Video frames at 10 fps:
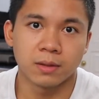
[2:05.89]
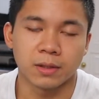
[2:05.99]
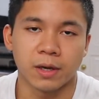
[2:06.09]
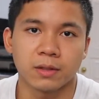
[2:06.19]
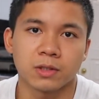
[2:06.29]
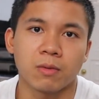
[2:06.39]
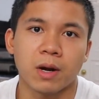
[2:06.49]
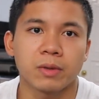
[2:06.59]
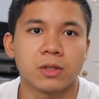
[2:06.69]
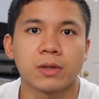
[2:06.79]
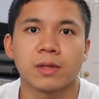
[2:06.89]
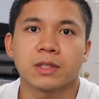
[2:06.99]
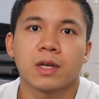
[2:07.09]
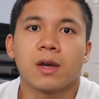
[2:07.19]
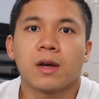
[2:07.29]
Okay, so why are we doing
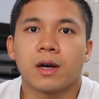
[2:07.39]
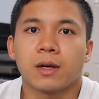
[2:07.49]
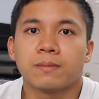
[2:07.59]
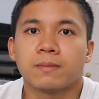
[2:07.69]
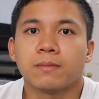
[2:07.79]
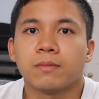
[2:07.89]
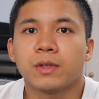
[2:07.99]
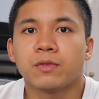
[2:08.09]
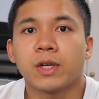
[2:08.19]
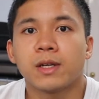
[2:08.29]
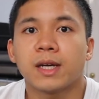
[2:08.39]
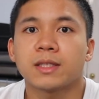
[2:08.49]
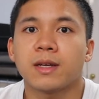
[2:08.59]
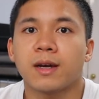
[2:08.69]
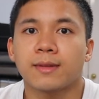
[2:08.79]
this? We've
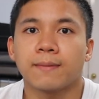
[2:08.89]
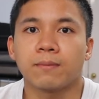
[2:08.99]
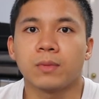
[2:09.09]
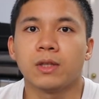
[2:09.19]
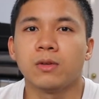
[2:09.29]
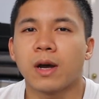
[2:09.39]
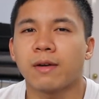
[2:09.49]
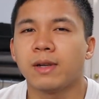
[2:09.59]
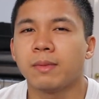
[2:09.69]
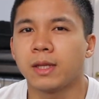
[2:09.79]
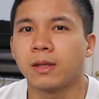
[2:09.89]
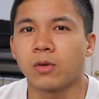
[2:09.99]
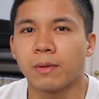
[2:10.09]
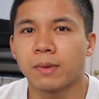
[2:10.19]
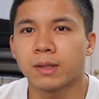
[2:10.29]
realized that we do have limited
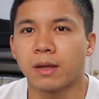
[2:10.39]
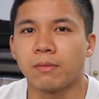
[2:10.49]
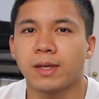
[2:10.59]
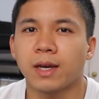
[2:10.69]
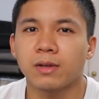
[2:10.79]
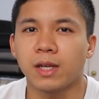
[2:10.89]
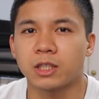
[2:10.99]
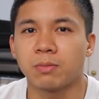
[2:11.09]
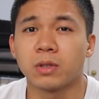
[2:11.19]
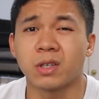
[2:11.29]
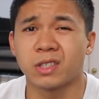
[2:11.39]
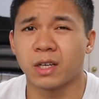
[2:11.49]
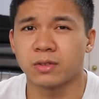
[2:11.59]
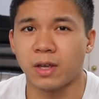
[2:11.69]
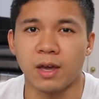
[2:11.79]
equipment and we can't really expose
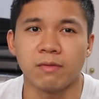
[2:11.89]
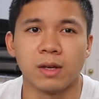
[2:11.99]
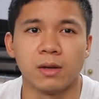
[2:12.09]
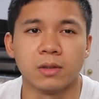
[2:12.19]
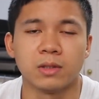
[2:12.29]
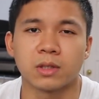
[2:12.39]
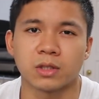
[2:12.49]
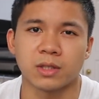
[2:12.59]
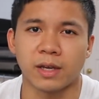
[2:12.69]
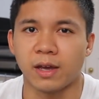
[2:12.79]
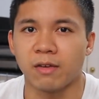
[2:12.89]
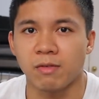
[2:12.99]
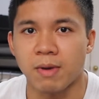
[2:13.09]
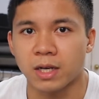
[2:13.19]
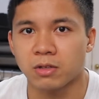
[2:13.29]
ourselves to heavy loads such as like a heavy
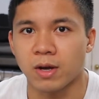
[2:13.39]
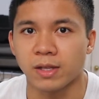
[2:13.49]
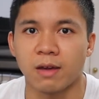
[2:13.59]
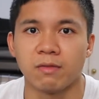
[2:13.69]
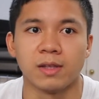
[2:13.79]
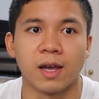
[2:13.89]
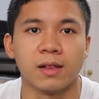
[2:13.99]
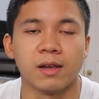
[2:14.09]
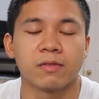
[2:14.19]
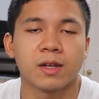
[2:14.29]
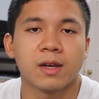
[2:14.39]
back squat, heavy deadlift.